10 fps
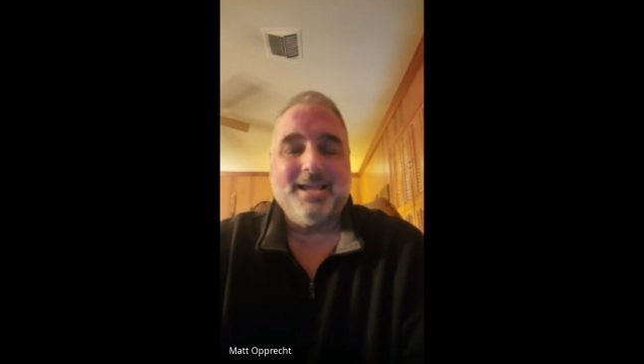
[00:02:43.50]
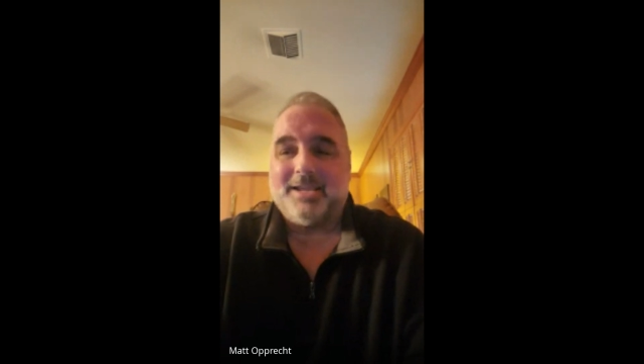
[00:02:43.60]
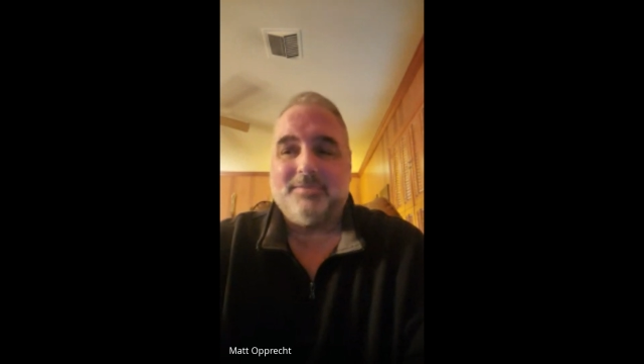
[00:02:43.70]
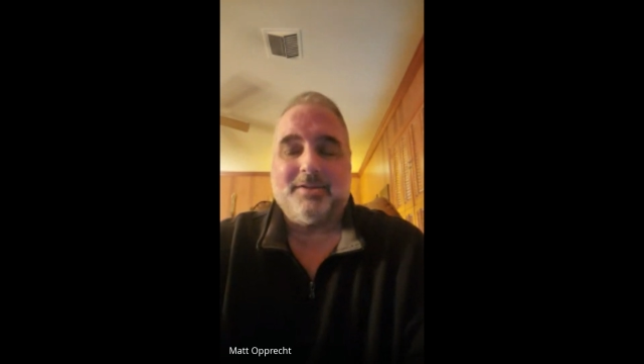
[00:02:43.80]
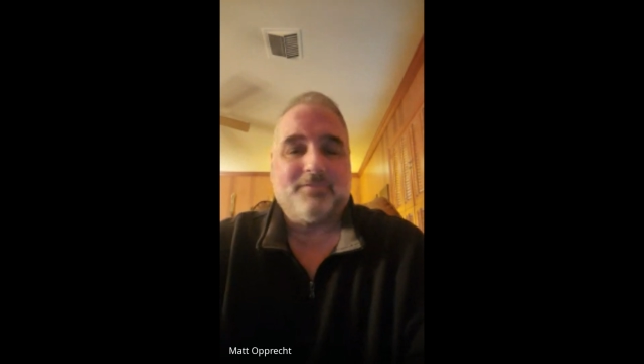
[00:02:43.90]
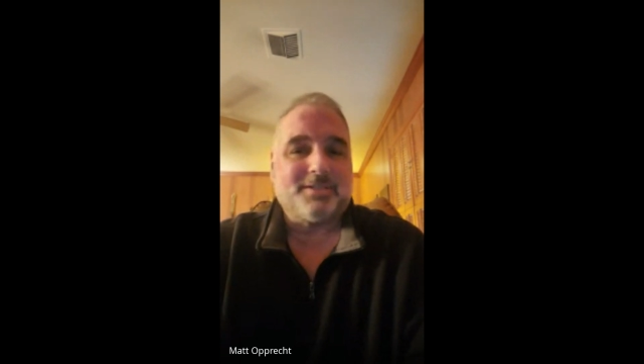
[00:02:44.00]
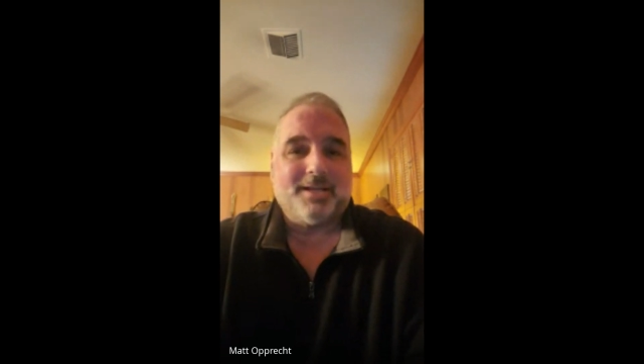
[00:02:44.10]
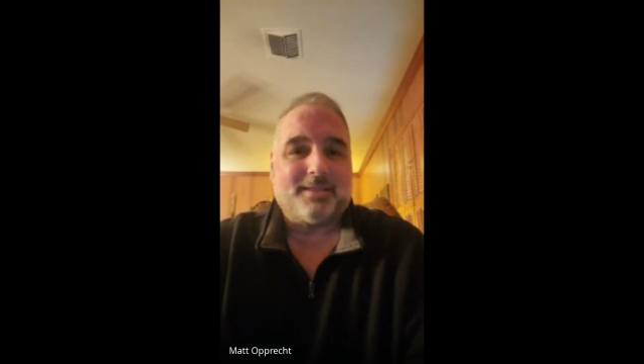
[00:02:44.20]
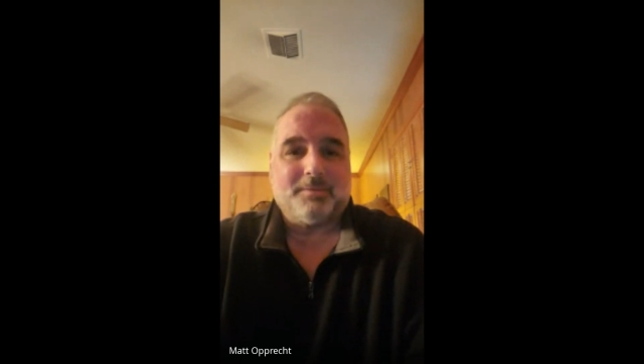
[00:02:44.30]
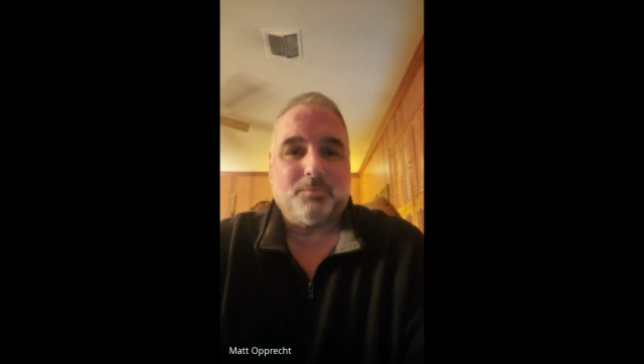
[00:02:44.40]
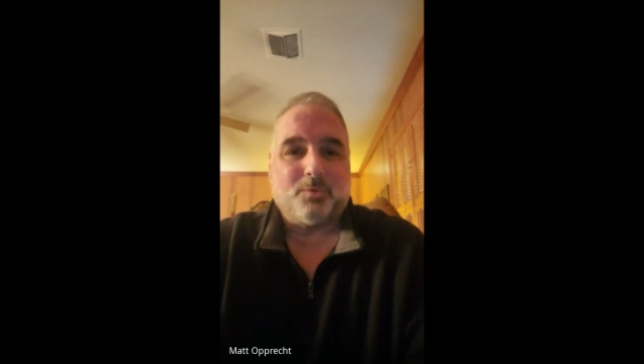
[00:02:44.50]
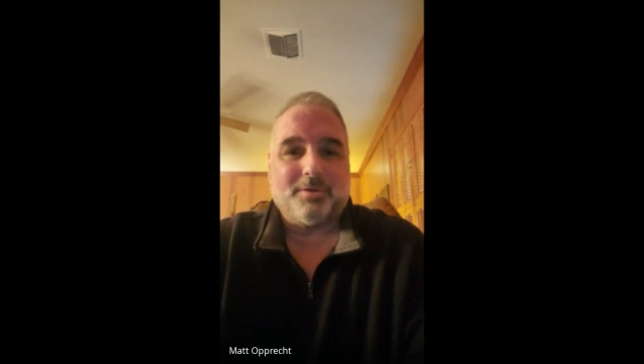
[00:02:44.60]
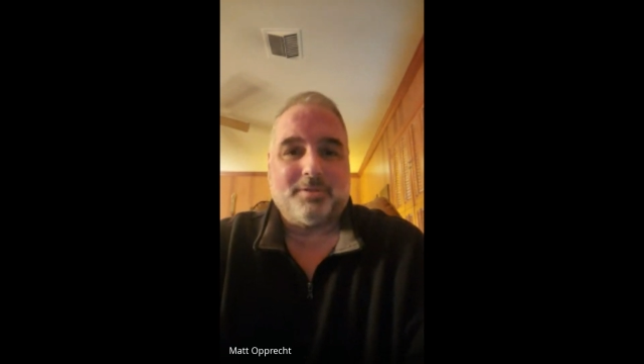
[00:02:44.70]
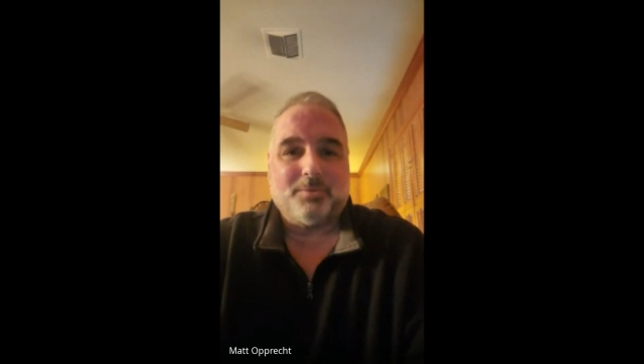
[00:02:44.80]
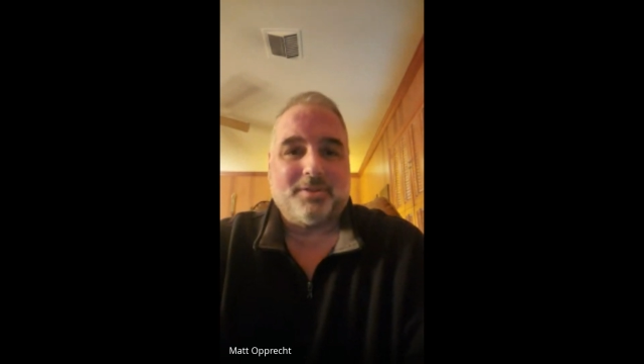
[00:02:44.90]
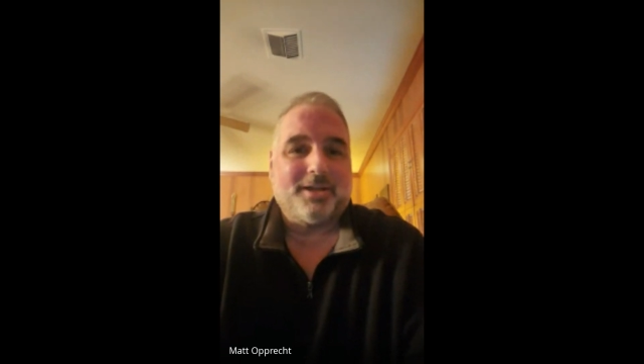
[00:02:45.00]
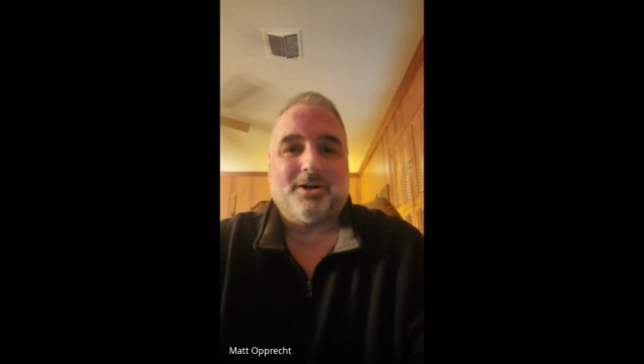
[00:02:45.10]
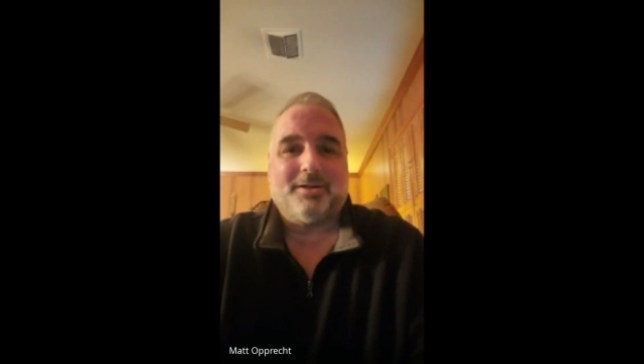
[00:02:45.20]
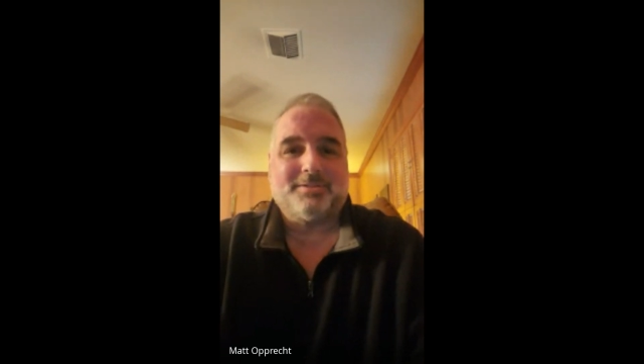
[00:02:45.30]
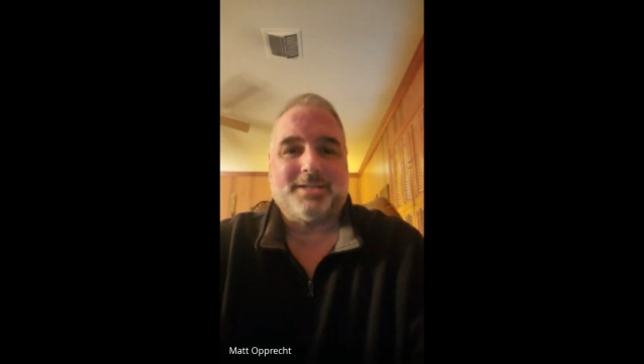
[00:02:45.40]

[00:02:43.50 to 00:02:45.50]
even if it's nothing more than what they call it.